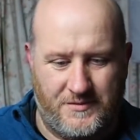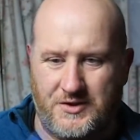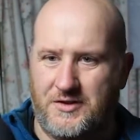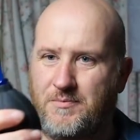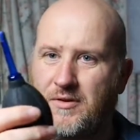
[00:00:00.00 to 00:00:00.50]

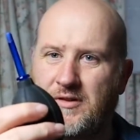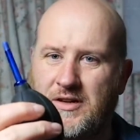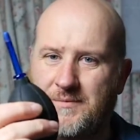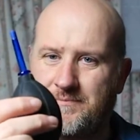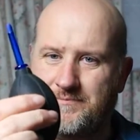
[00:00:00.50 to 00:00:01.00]
Dust
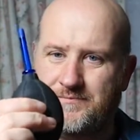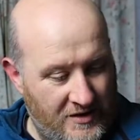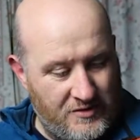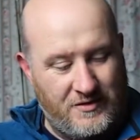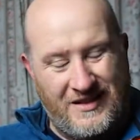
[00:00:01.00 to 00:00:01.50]
blower.
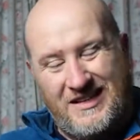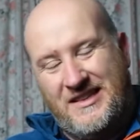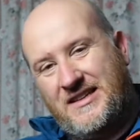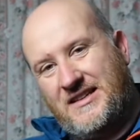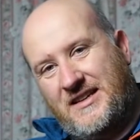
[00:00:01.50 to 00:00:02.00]
So
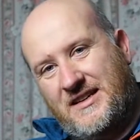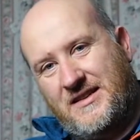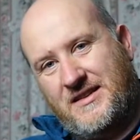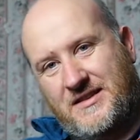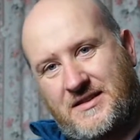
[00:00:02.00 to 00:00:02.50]

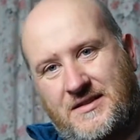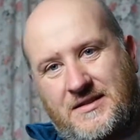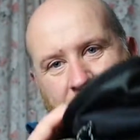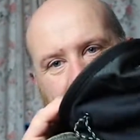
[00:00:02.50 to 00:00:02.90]
in this